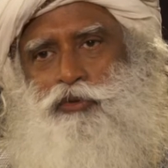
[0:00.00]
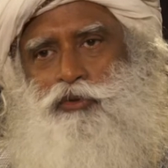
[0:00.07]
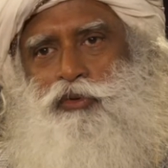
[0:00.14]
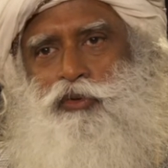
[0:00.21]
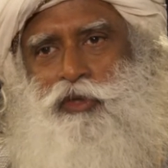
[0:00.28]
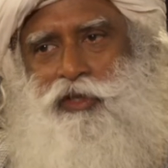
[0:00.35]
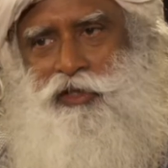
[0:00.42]
to
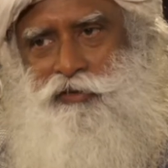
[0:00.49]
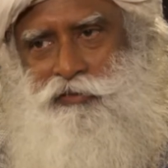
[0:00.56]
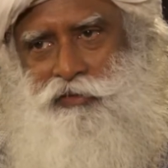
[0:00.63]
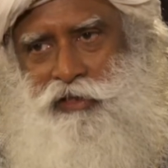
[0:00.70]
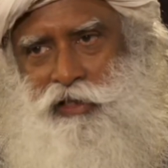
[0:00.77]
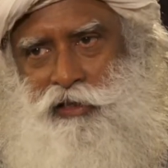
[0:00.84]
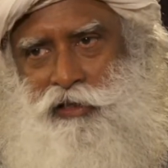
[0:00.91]
look at it
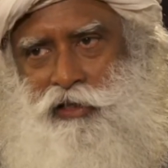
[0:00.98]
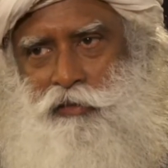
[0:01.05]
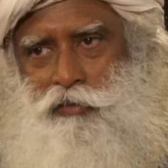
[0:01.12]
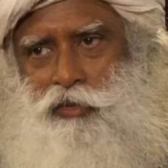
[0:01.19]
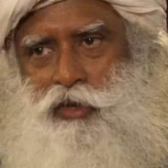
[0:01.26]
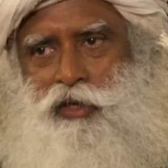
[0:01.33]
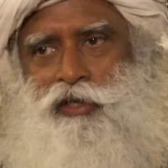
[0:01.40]
with a
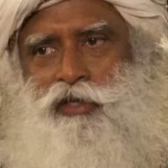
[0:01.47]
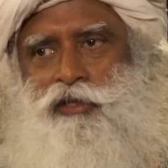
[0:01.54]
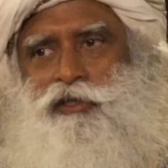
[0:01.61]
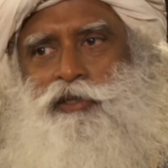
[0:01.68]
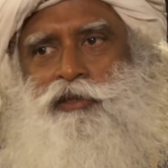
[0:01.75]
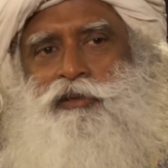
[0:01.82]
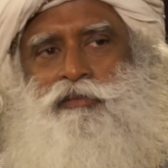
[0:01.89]
little broader
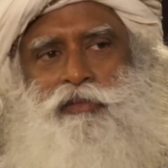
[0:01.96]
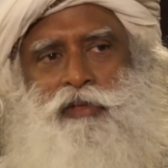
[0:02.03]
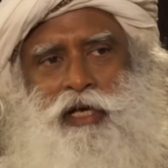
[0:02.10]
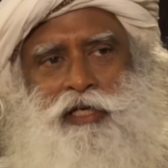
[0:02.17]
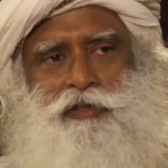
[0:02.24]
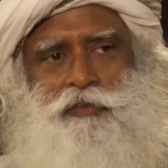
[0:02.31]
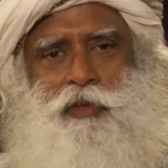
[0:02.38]

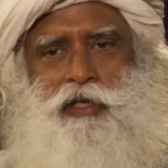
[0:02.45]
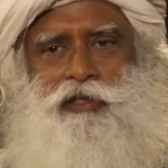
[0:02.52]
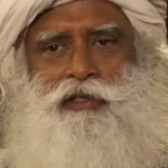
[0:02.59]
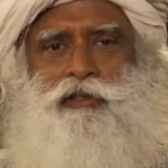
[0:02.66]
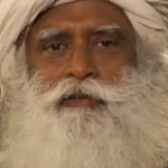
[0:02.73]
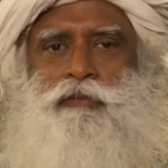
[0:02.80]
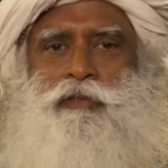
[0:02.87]

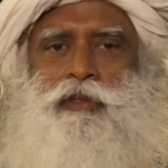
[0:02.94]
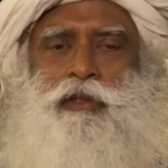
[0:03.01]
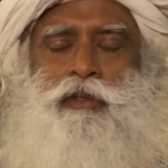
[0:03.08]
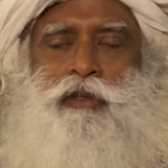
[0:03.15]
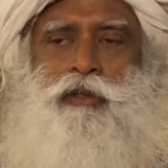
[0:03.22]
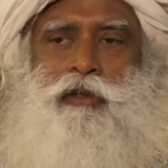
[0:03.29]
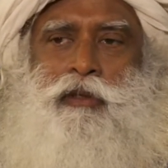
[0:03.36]
aspect.
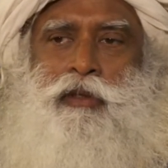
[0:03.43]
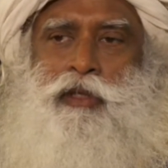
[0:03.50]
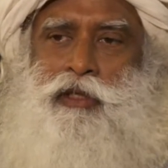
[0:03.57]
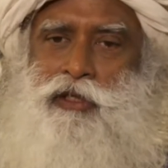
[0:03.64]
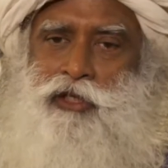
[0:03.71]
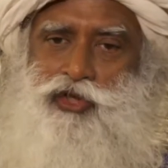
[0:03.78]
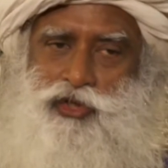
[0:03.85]

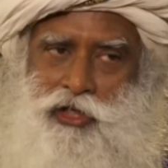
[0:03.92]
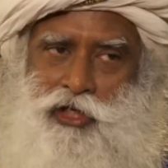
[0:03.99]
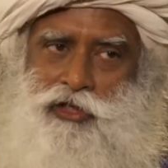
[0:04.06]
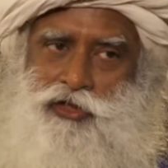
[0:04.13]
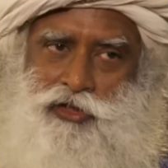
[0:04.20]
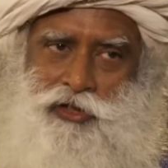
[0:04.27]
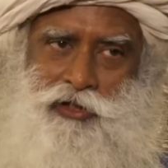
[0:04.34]
In this
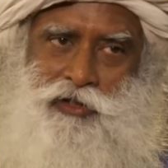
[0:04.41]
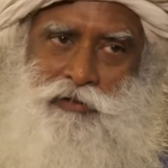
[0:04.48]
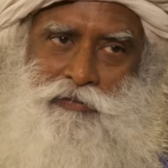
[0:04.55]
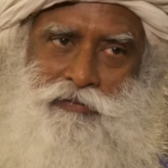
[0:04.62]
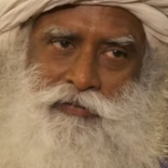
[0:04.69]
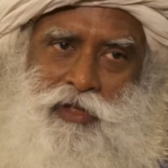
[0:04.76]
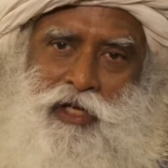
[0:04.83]
country,
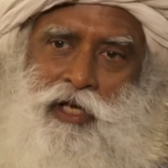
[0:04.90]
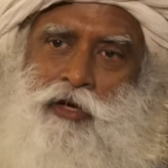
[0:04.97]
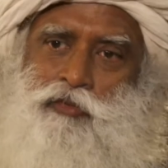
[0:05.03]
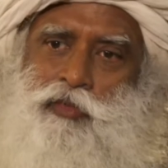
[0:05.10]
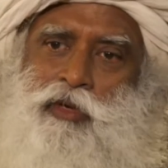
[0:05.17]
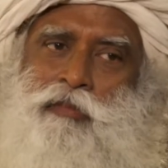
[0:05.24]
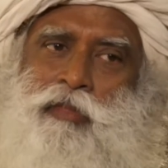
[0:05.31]
there have been